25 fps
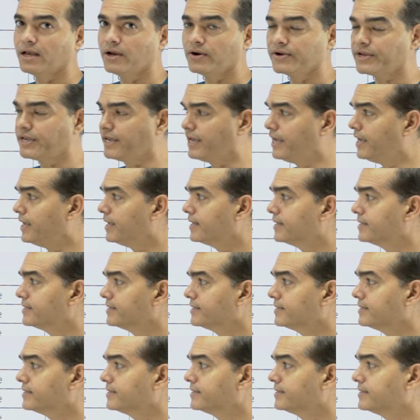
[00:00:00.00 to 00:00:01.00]
Okay,
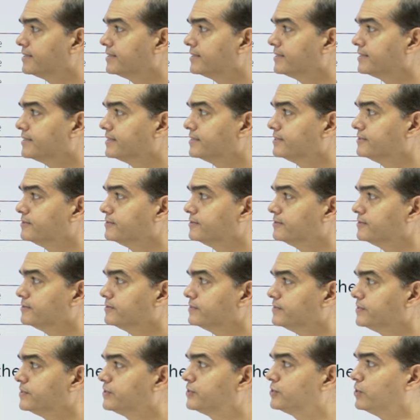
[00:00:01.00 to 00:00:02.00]

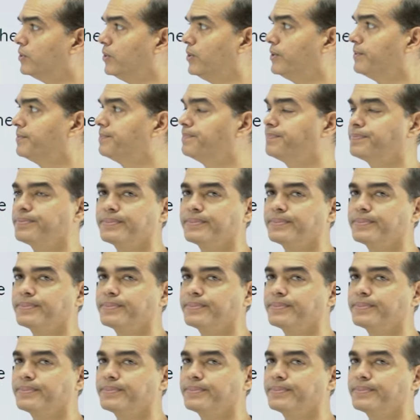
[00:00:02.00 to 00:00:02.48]
so